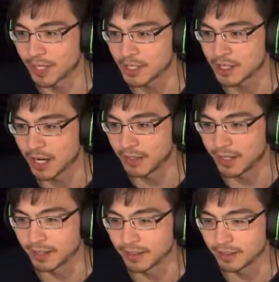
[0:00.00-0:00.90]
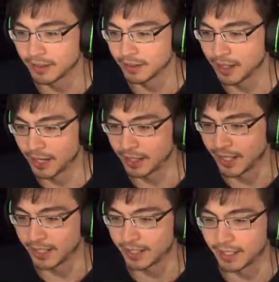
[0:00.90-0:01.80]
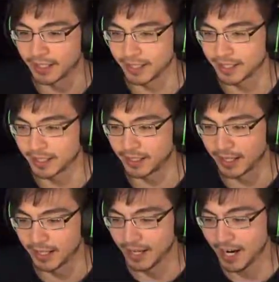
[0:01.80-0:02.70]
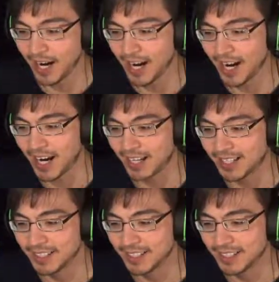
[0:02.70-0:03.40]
bots down there. I like it. I like it a lot. Ah!